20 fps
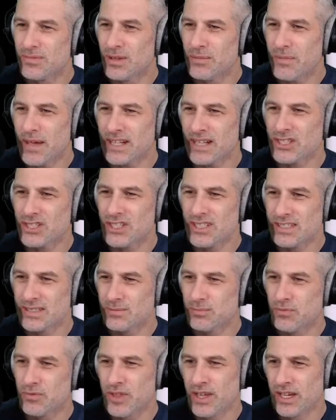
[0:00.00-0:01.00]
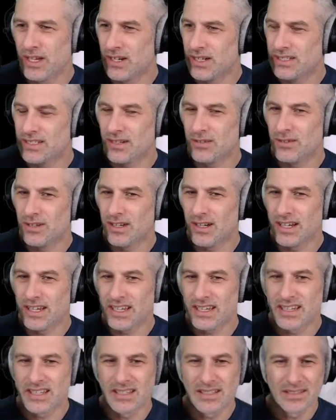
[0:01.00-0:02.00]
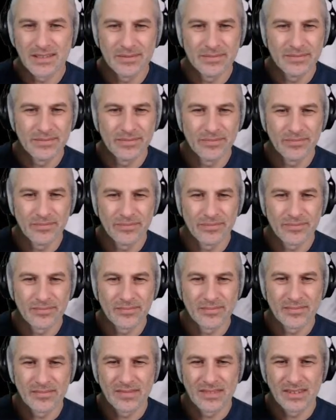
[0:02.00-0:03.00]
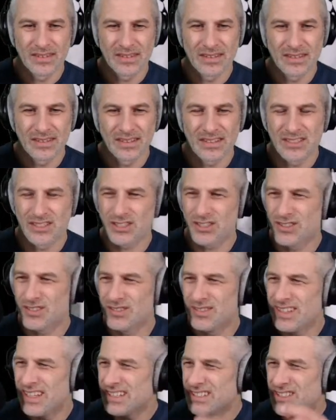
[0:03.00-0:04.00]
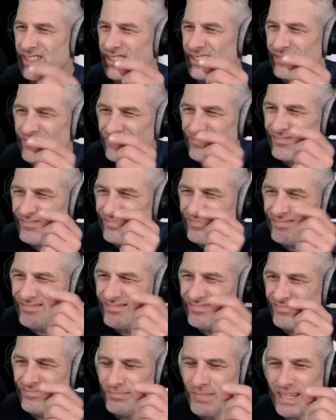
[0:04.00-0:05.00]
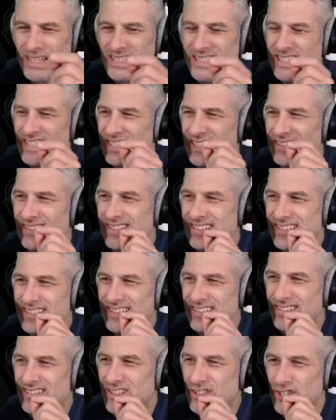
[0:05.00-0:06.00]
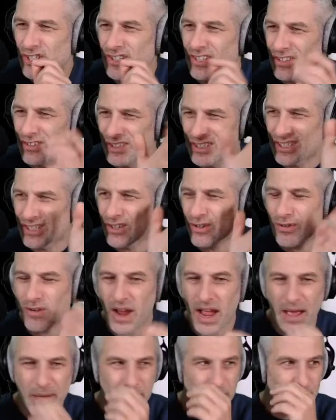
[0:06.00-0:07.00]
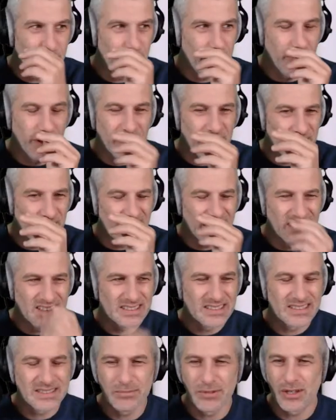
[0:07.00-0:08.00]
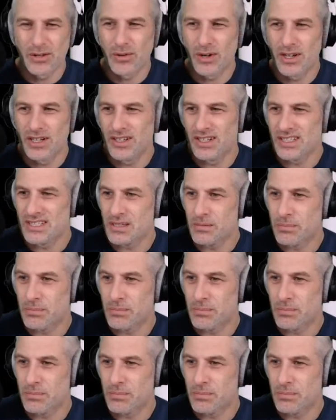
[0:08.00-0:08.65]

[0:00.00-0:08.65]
the matches thing I don't like. Christmas shopping. It's just, it's just minty sugar. It's crap, but uh, something quite nice